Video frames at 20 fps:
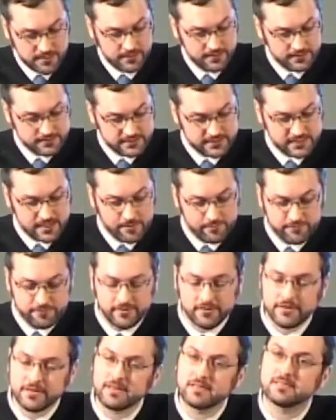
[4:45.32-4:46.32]
She kept
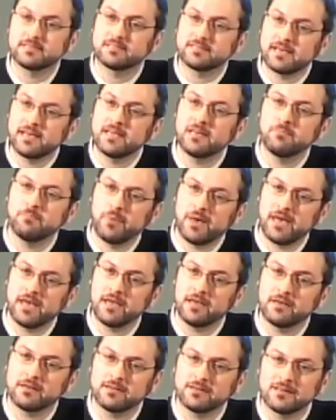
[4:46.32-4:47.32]
feeling the same
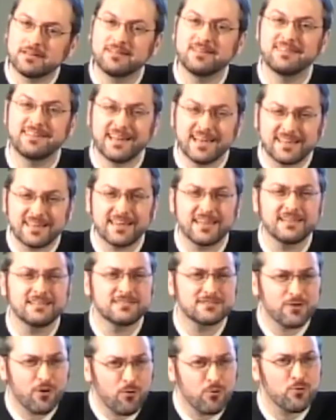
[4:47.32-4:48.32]
pain,
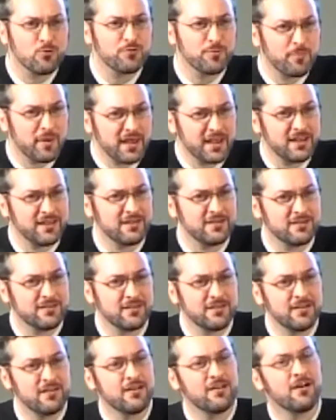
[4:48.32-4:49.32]
decades old pain,
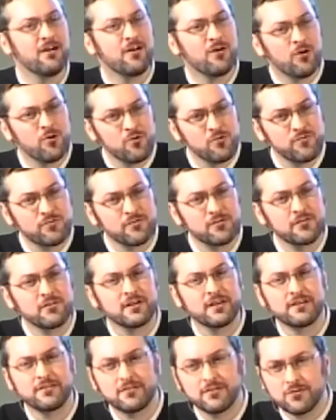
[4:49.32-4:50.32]
over
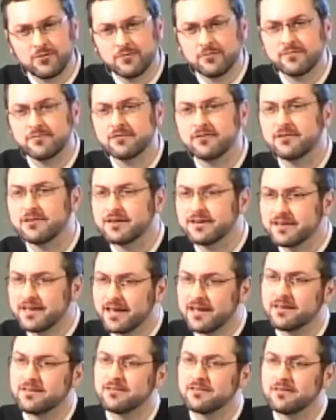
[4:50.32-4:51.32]
and over
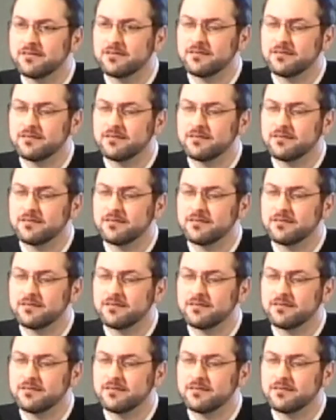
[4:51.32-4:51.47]
again.